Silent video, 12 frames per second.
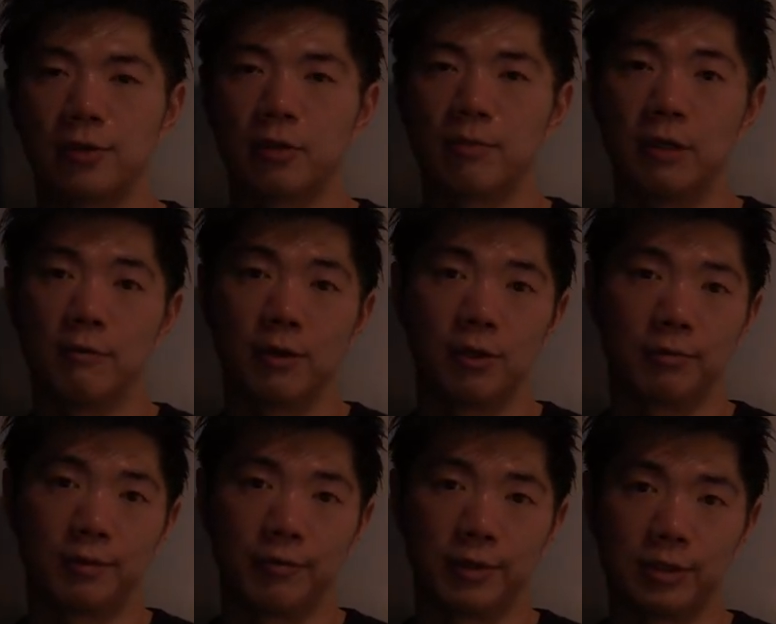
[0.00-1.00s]
could be one of
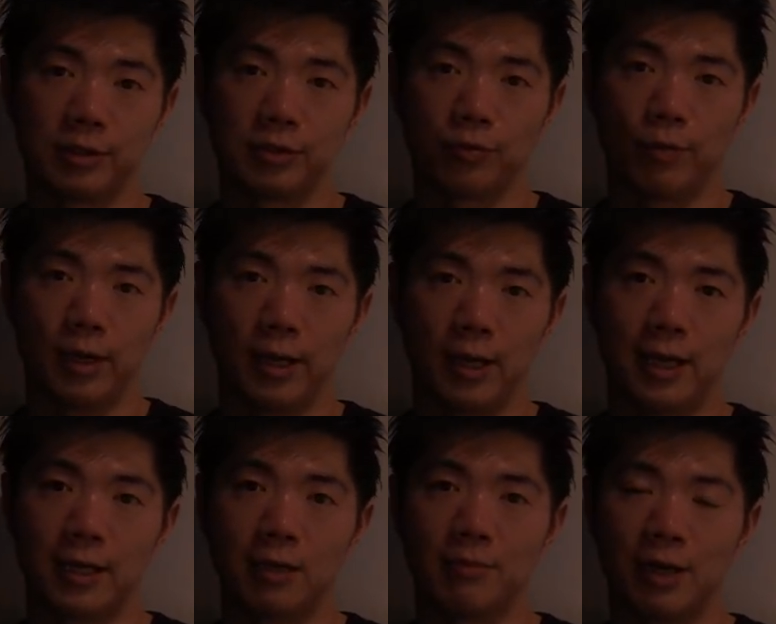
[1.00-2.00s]
the reasons why I
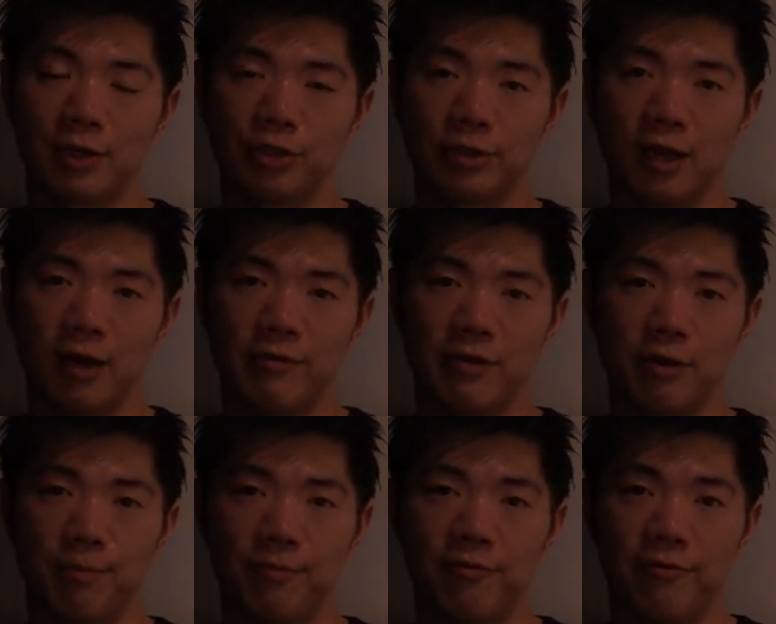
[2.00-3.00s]
am actually having
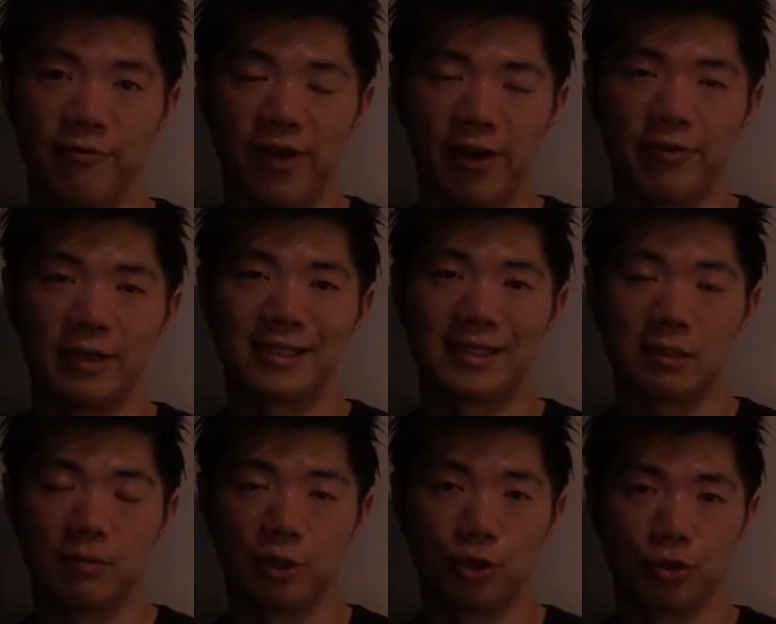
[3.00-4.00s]
a very
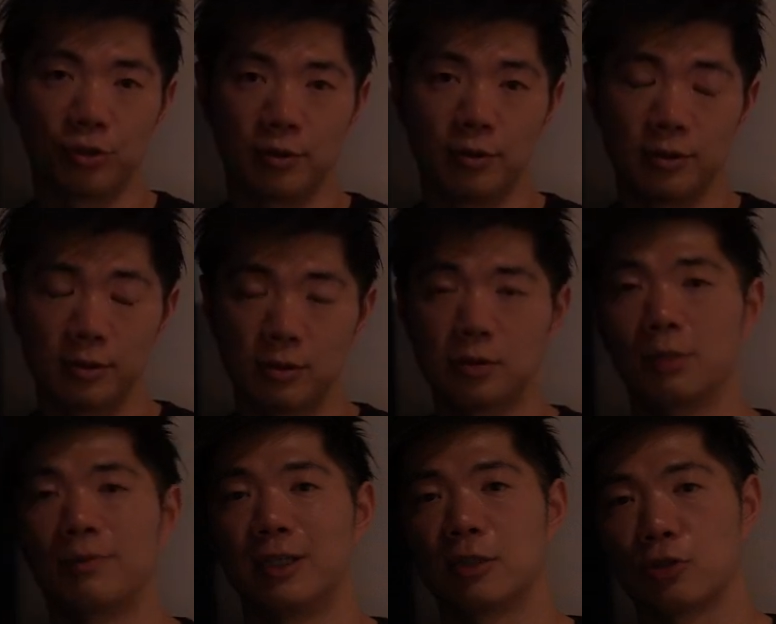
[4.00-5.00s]
severe
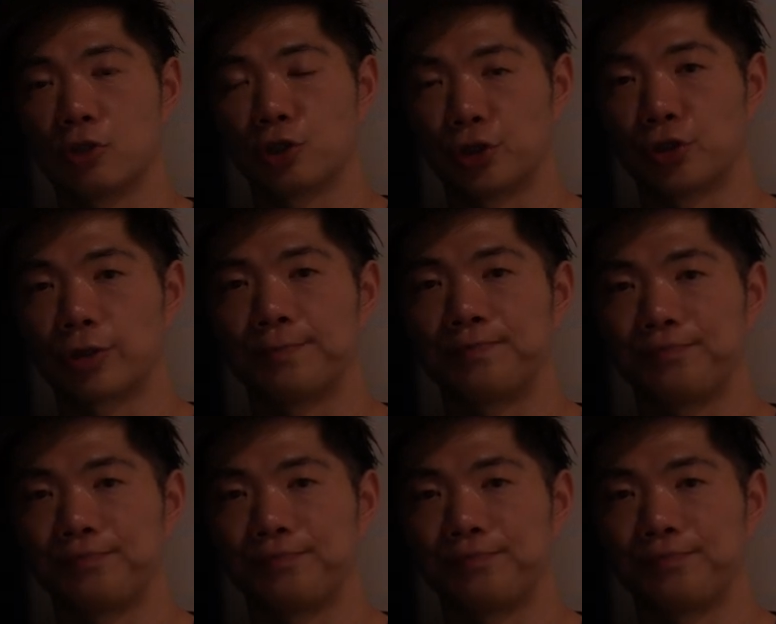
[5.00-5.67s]
sleep disorder,